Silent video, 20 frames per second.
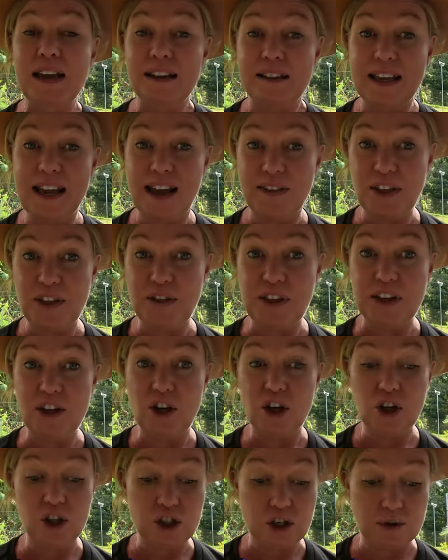The other thing
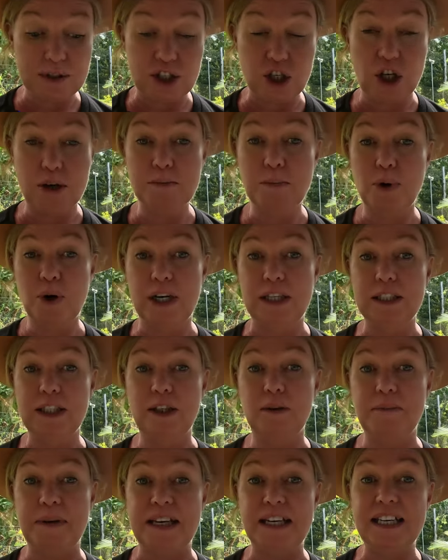you can do is you can put a
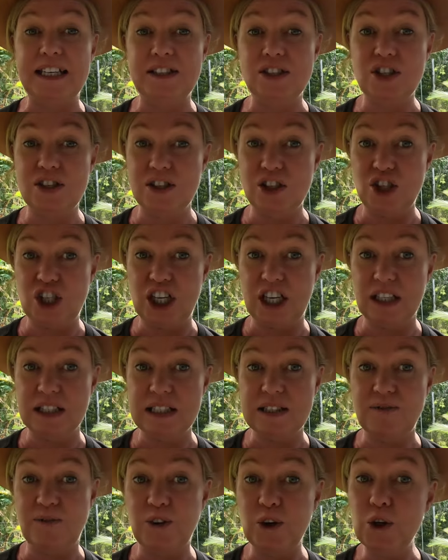little bit into the
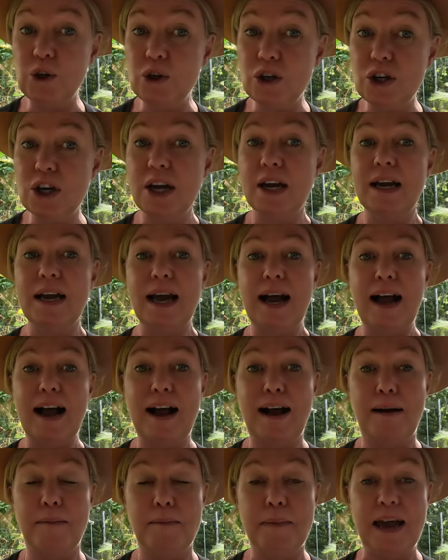chicken's food
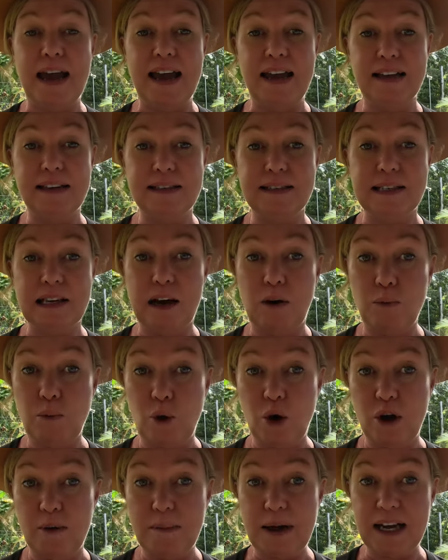um, as a
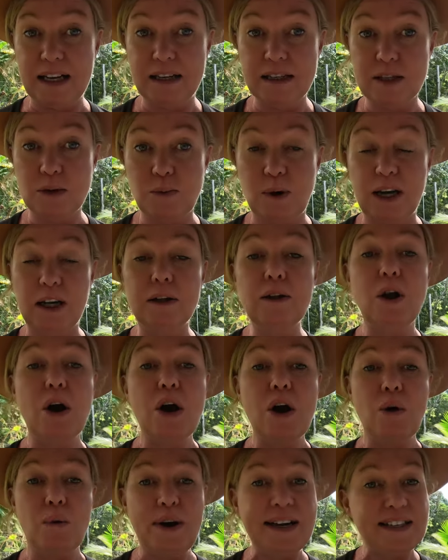worm Burma as well.
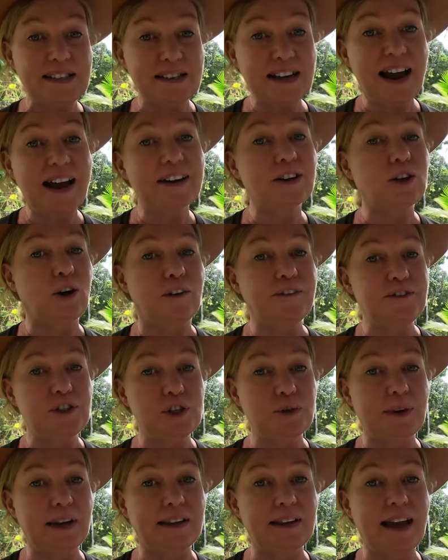We started off
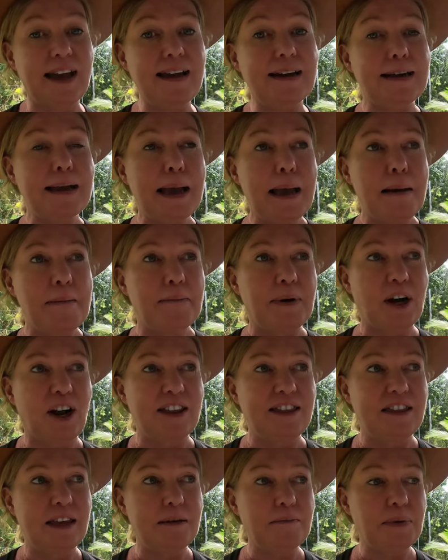doing that, but I
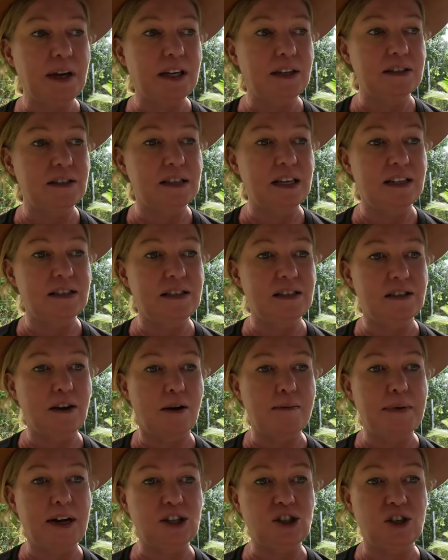think because there's so
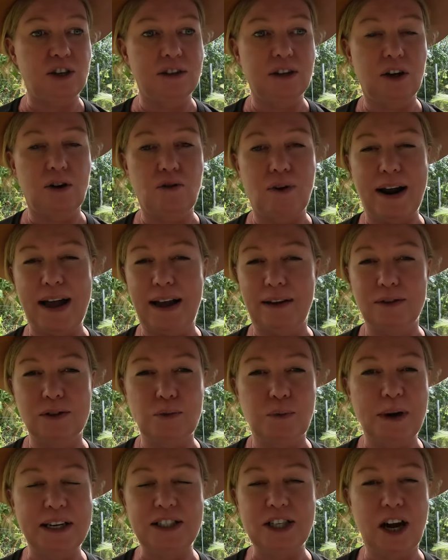much on the ground,
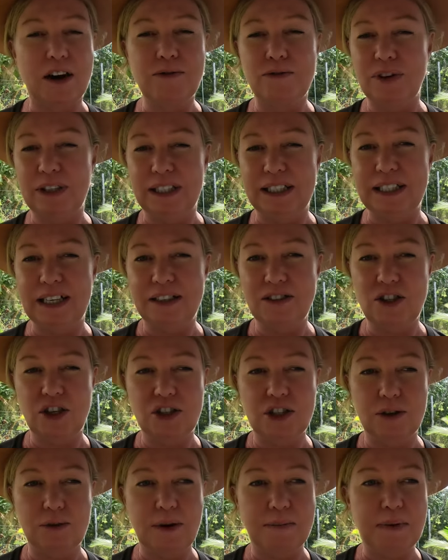we don't really need to
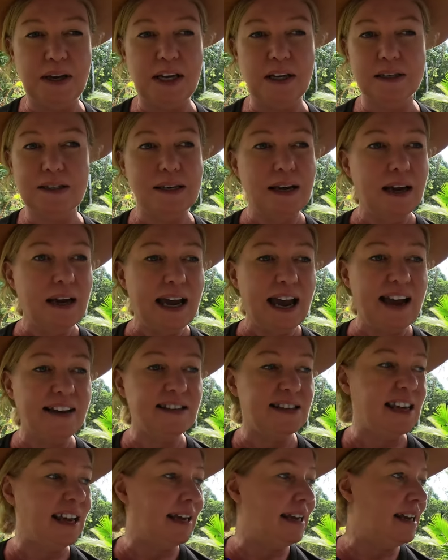do it because as
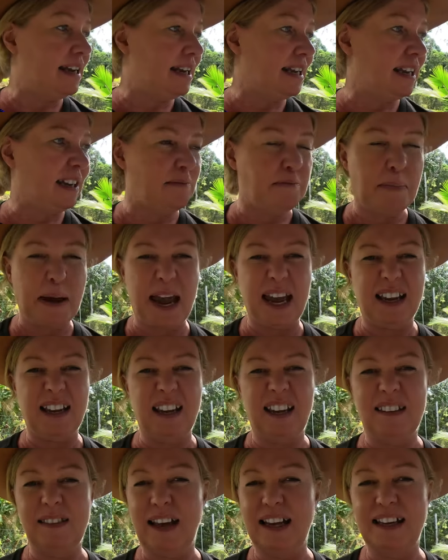they're eating and
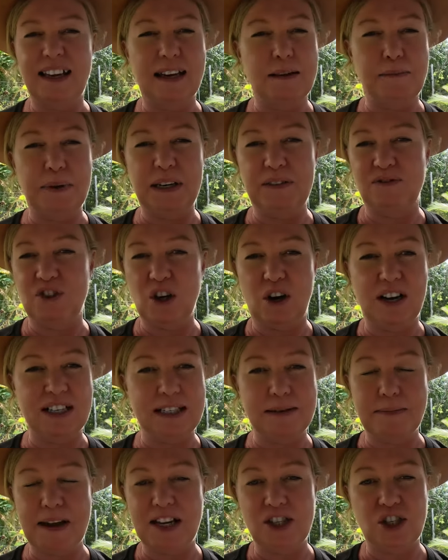pecking, they get a bit of
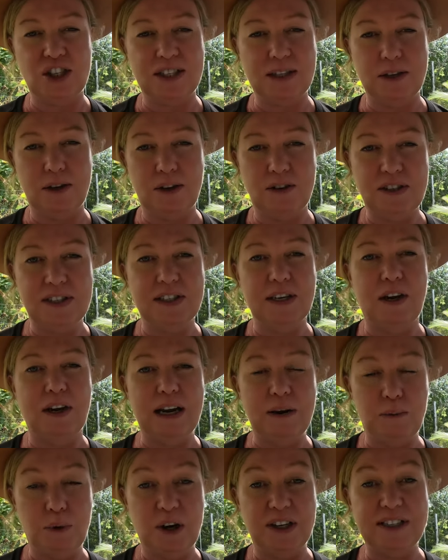diatomaceous earth, so
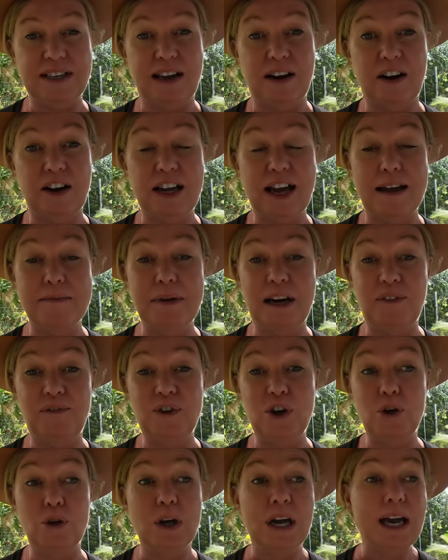it works out okay. But if
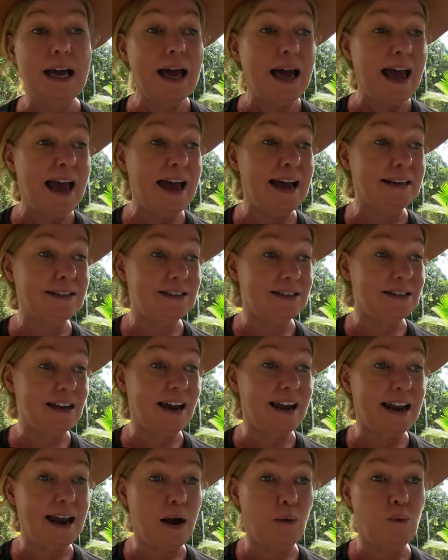you had,
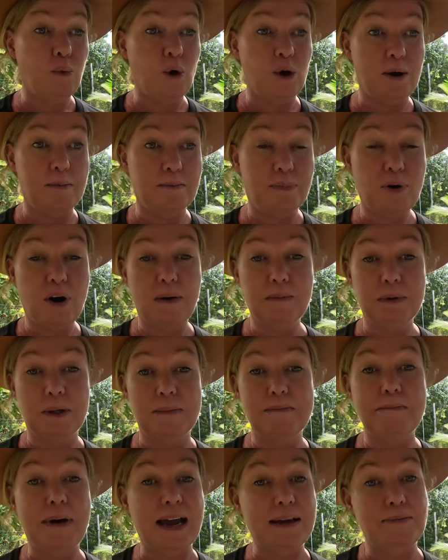say, a worm
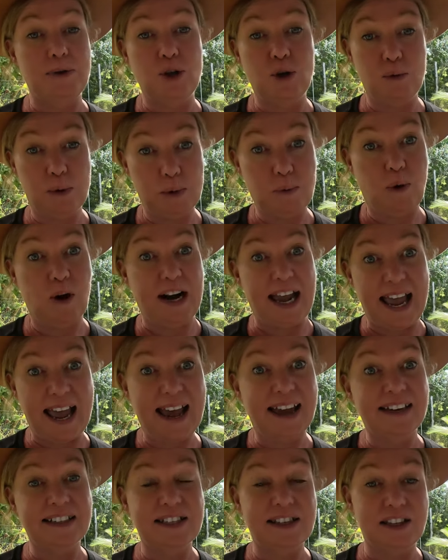problem, maybe you would want to
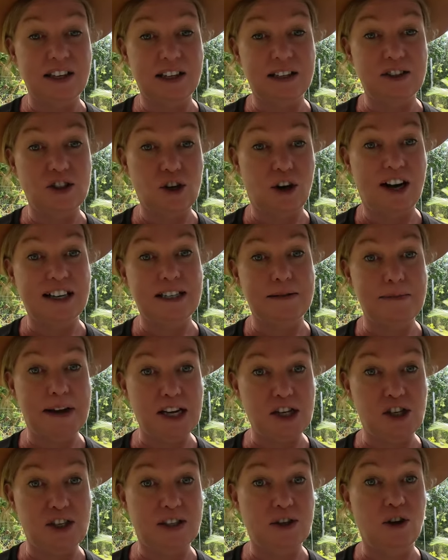add the
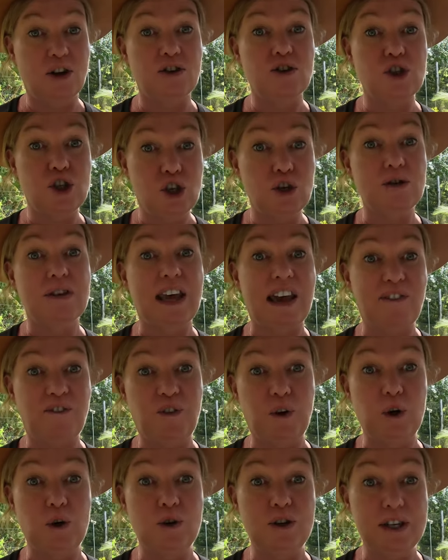diatomaceous earth to their
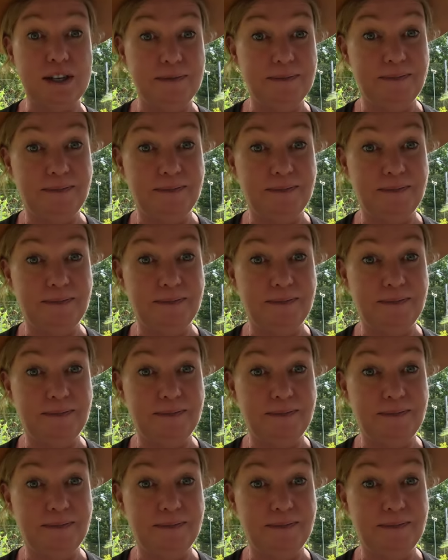food.